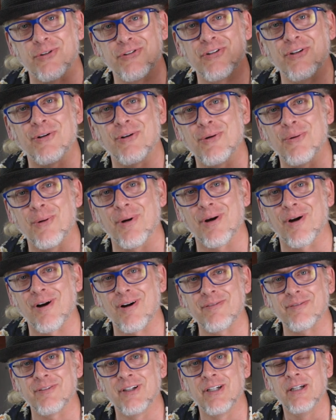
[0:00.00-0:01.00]
Siri went
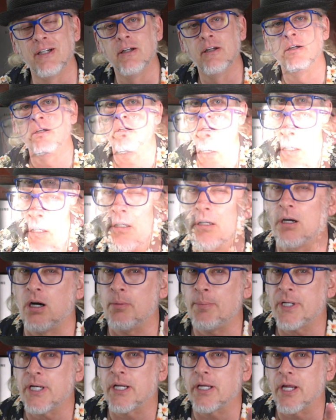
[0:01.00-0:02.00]
off.
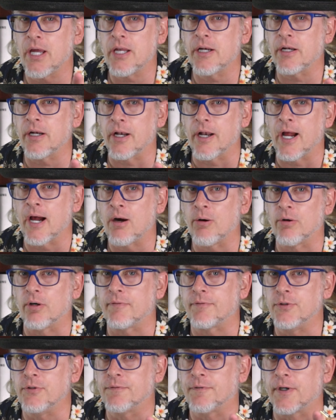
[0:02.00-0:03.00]
Comment again in an hour
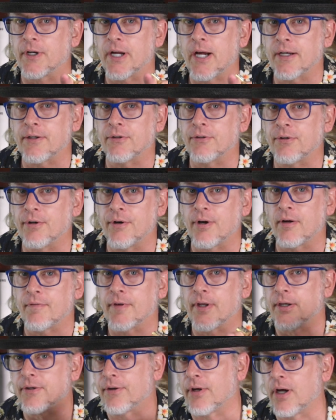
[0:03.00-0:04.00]
if you forgot to turn off
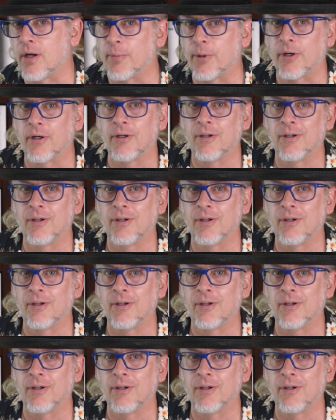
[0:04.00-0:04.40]
that timer.